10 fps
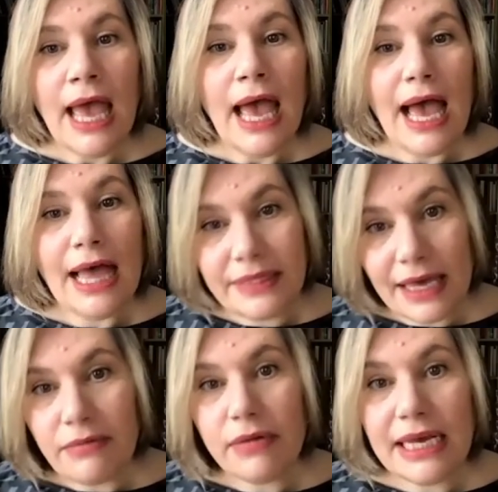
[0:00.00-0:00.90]
And that
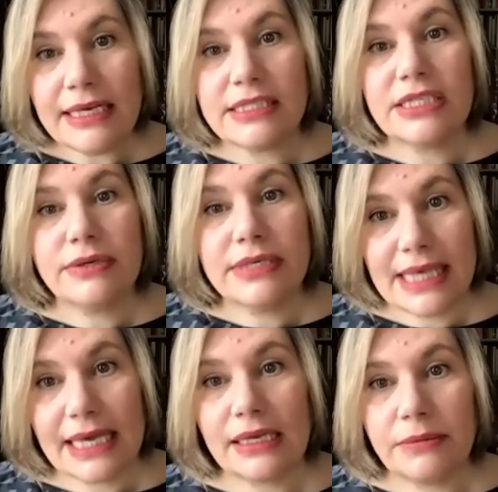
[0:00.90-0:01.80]
relates to a
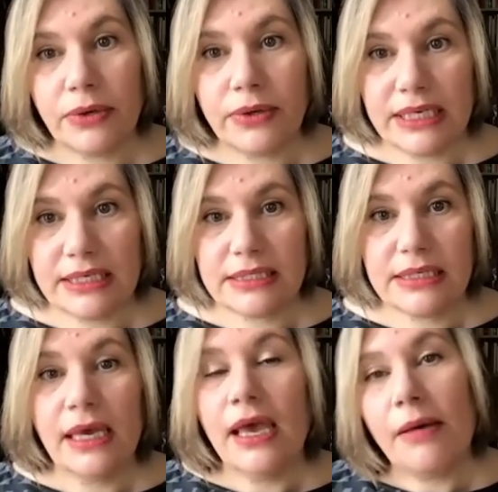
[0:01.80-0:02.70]
second point
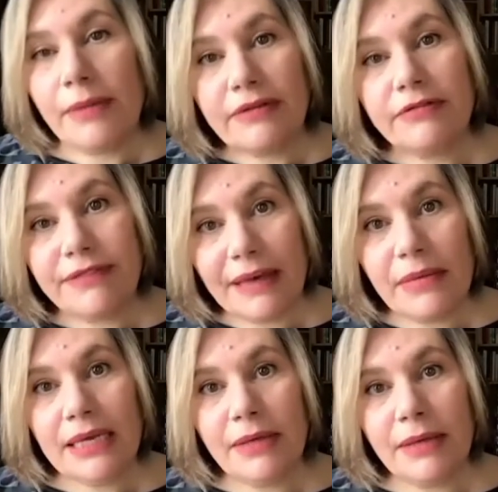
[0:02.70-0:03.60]
about family
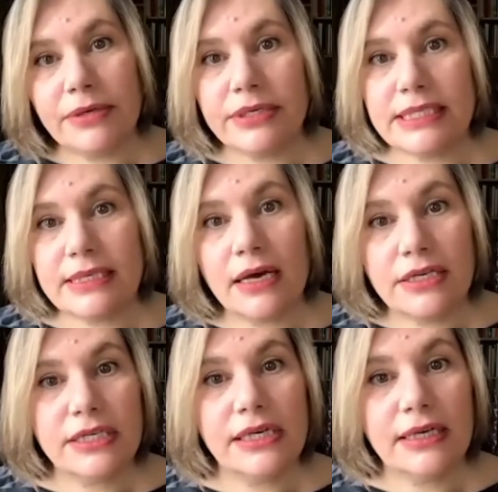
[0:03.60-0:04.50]
members'
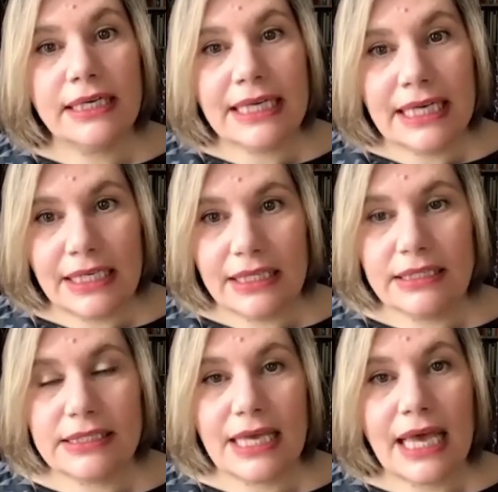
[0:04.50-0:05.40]
underlying
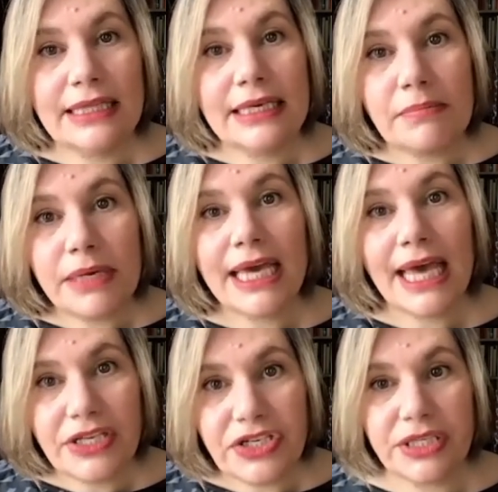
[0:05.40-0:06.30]
needs and the
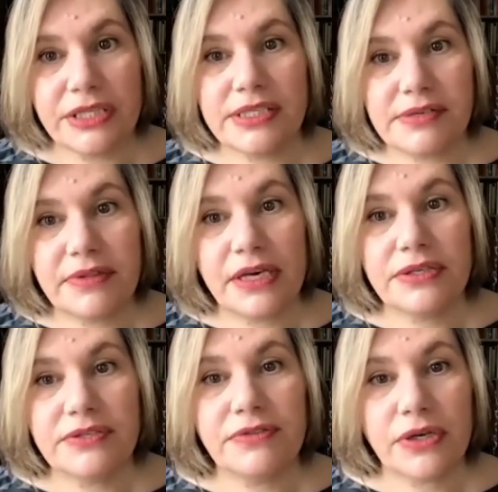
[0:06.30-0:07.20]
implications of those
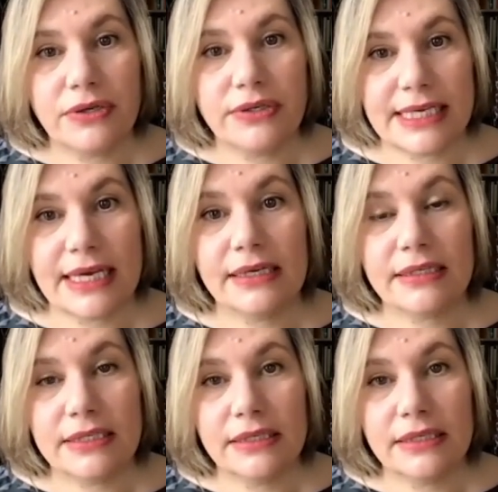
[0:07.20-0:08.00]
for contact.